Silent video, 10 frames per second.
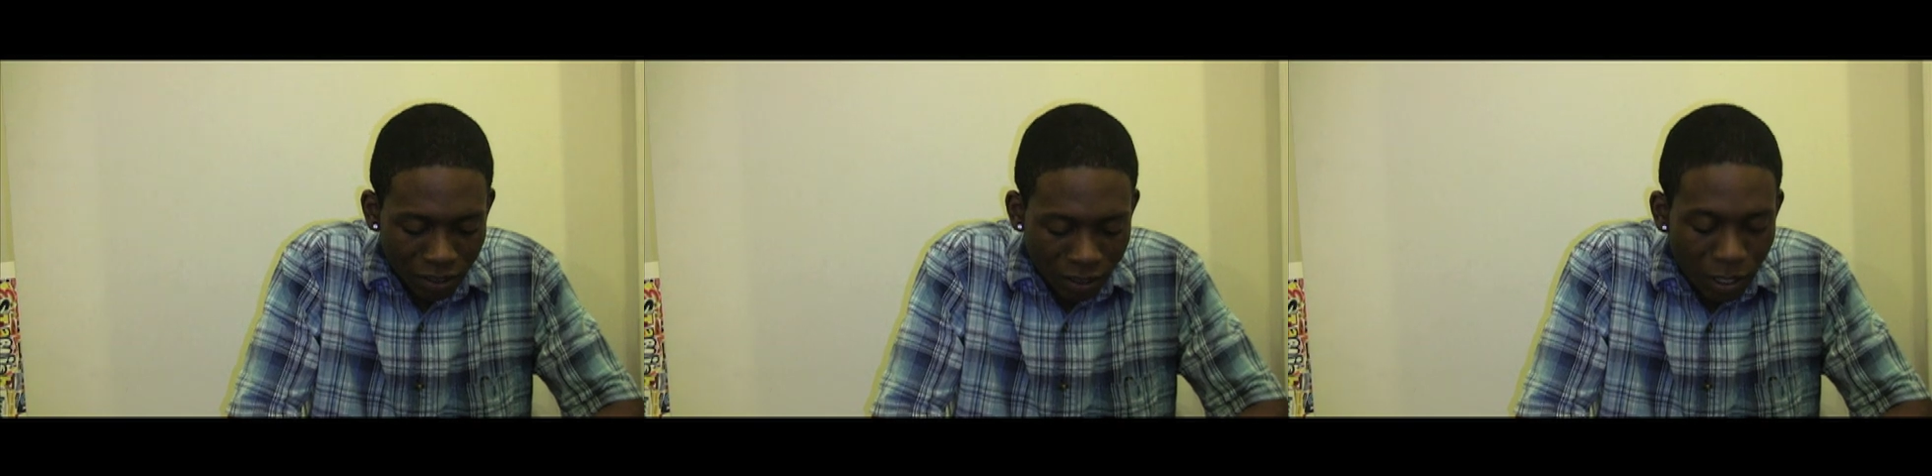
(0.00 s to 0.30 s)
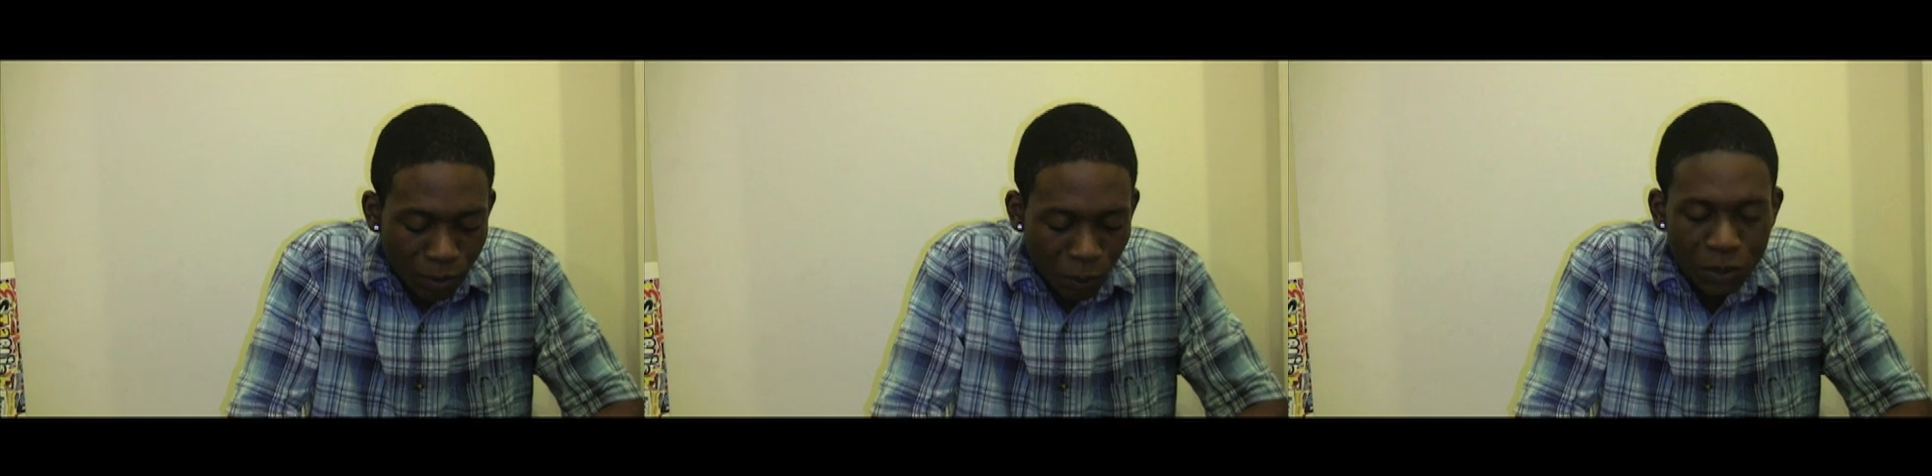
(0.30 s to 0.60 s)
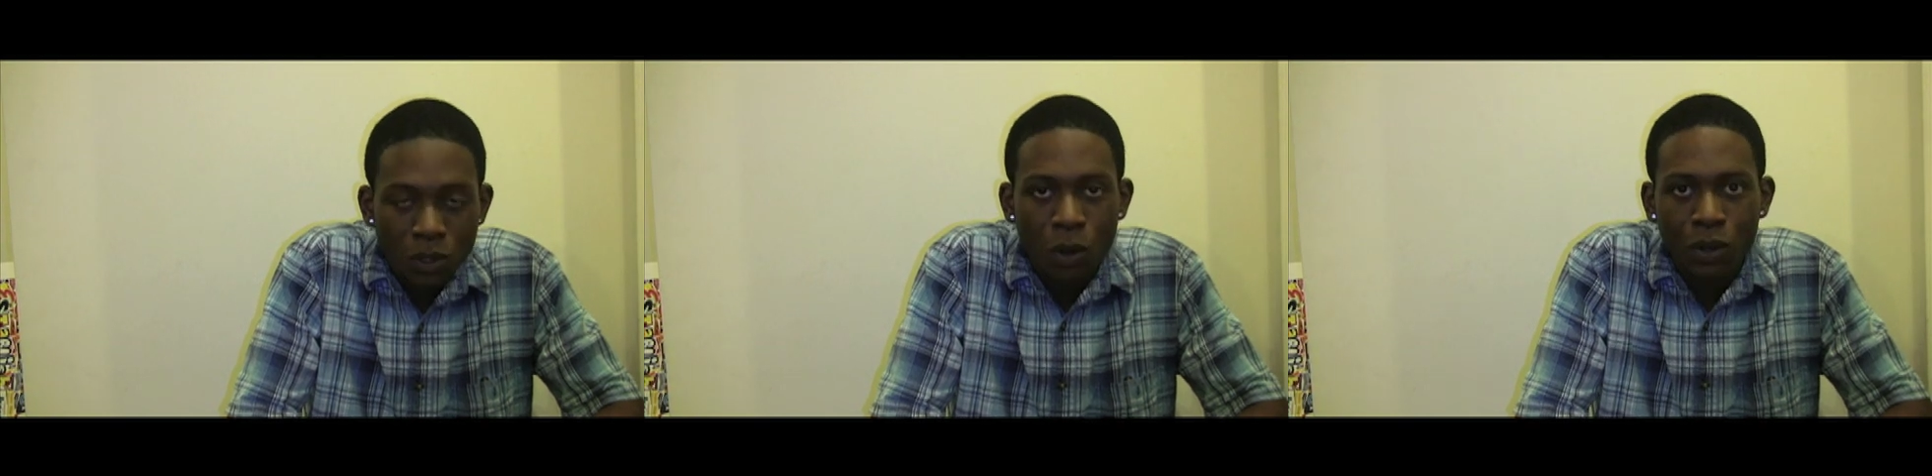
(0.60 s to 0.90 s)
something
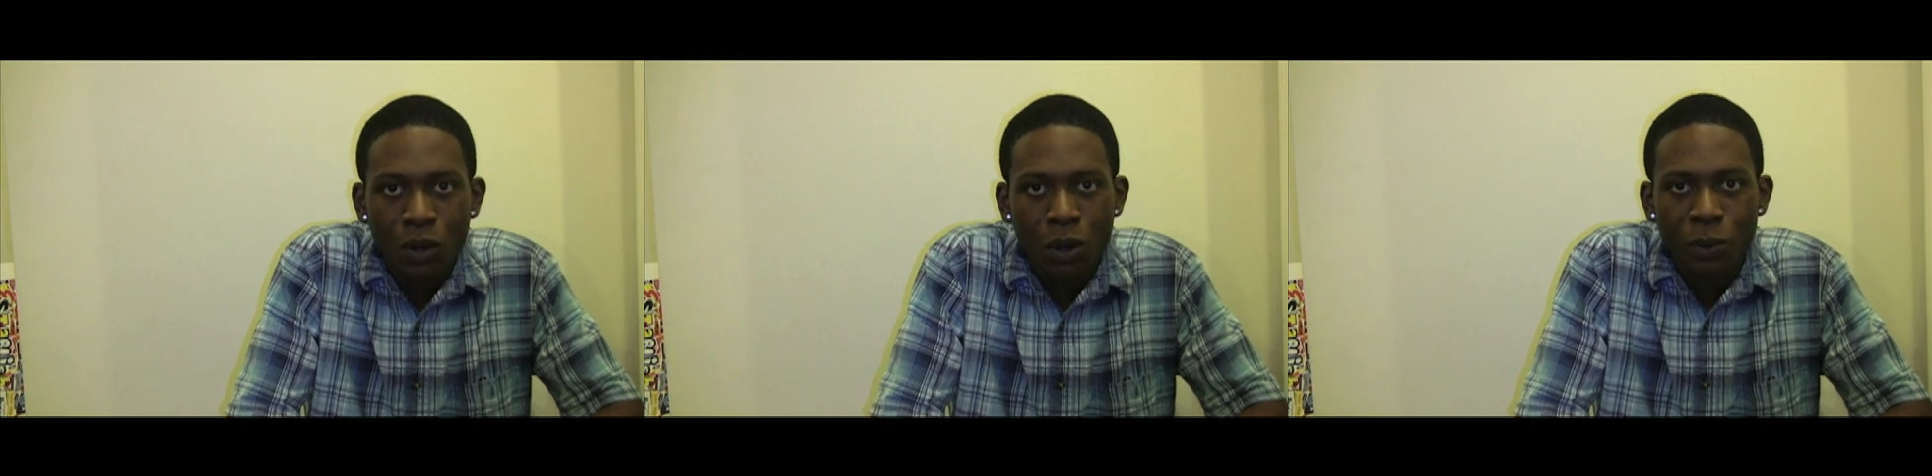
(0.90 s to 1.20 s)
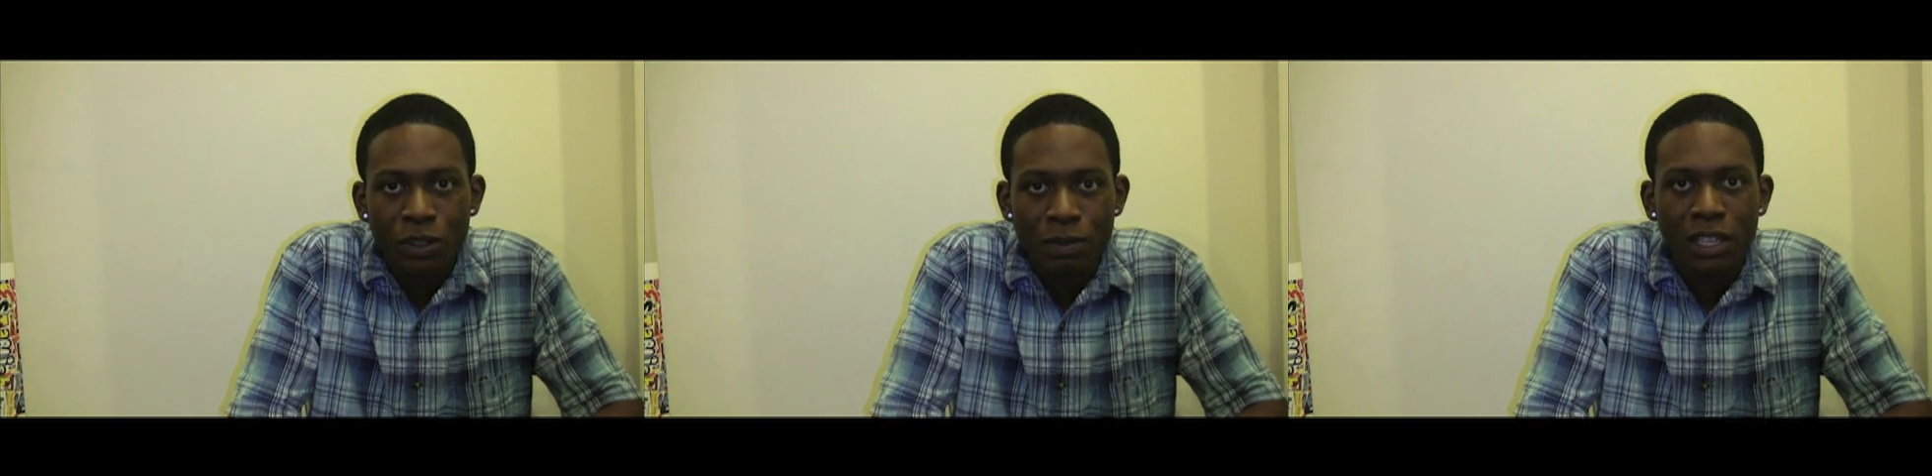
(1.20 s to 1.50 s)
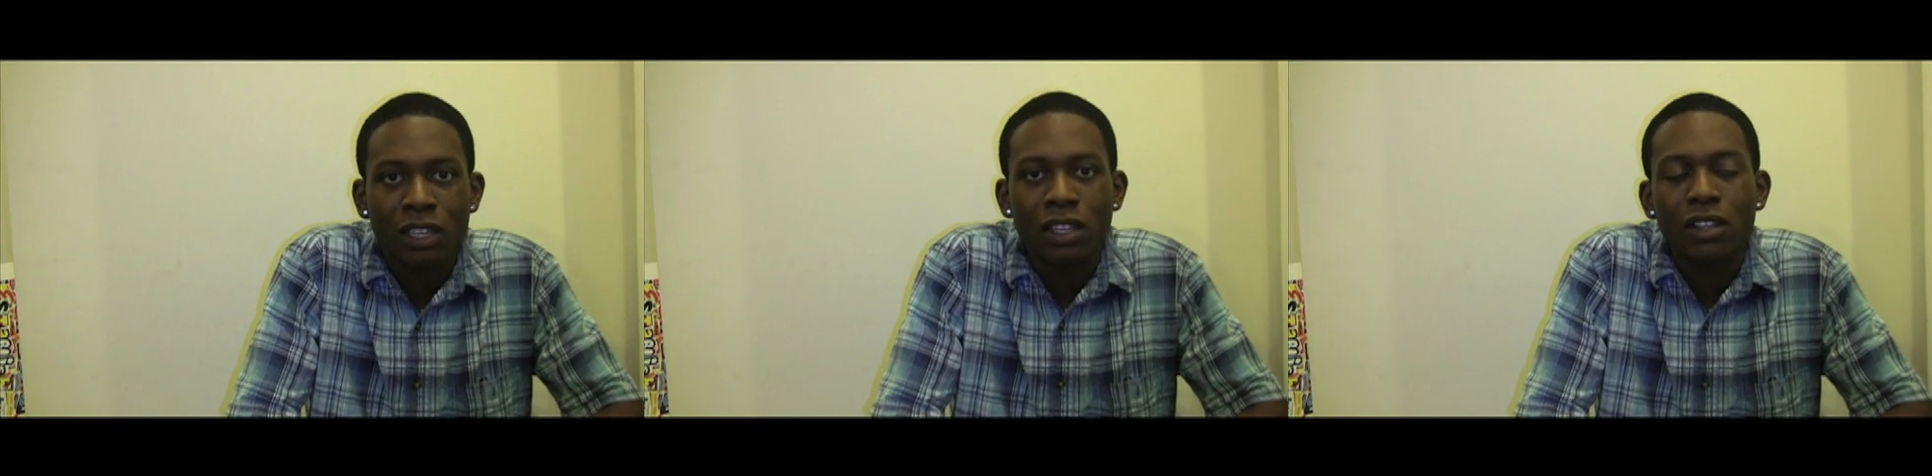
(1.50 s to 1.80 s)
was going on with
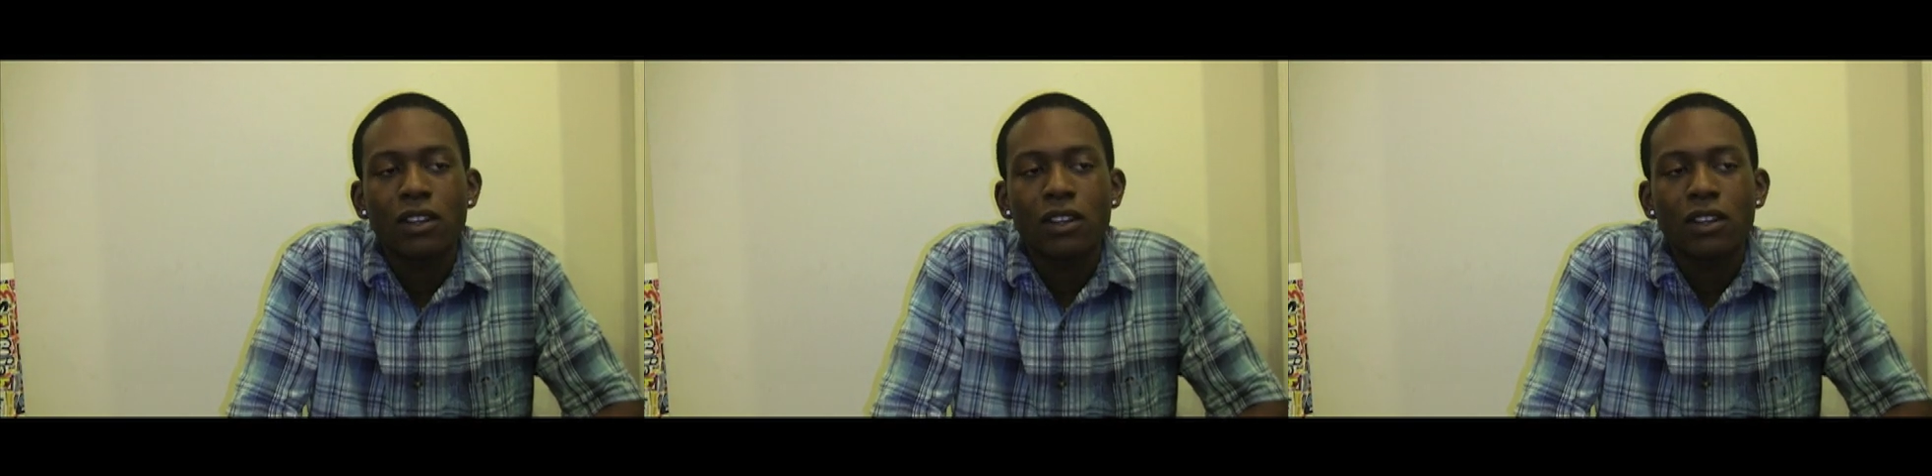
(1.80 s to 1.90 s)
me,